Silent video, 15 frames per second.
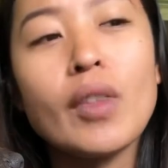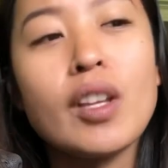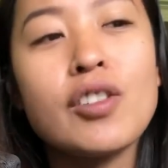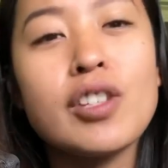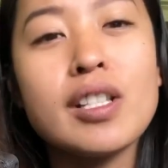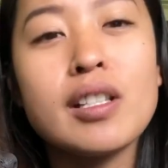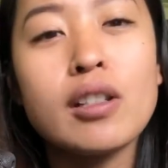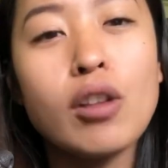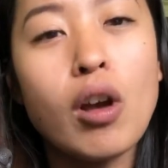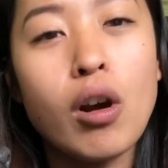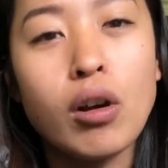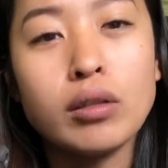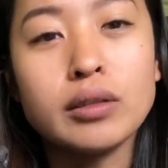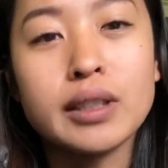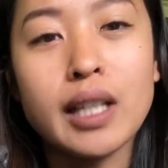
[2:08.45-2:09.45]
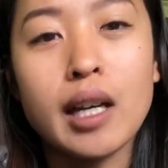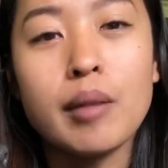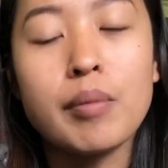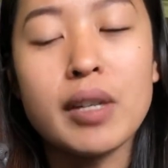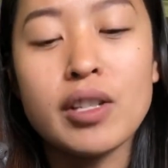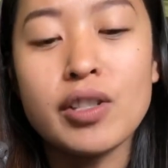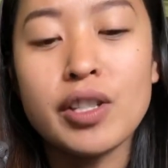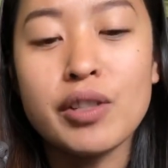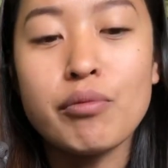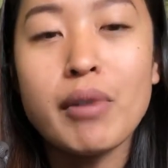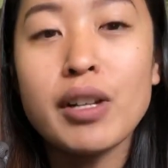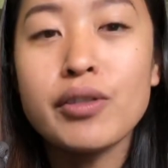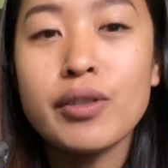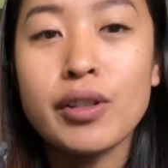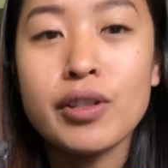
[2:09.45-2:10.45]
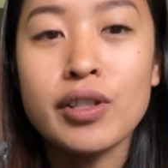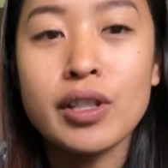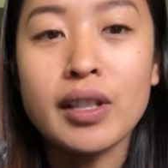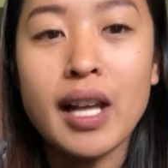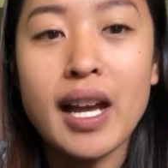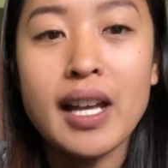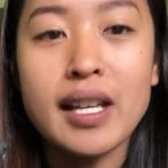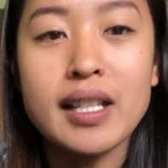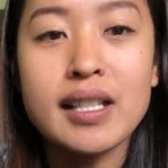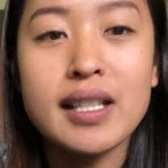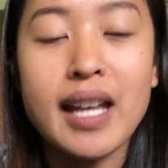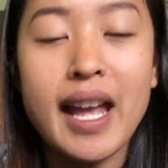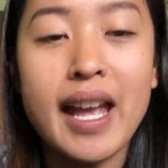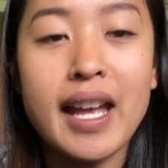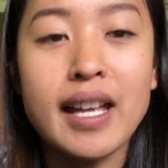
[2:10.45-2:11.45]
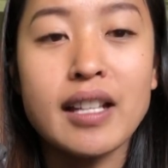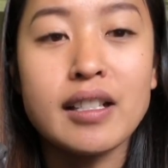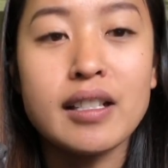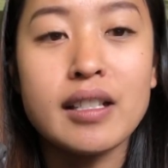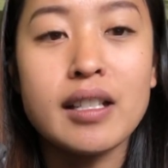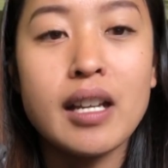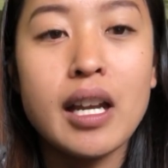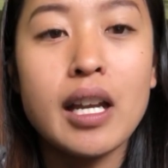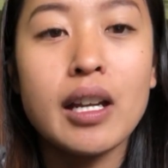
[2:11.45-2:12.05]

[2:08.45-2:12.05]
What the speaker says: She's a lot older, but she's well socialized, and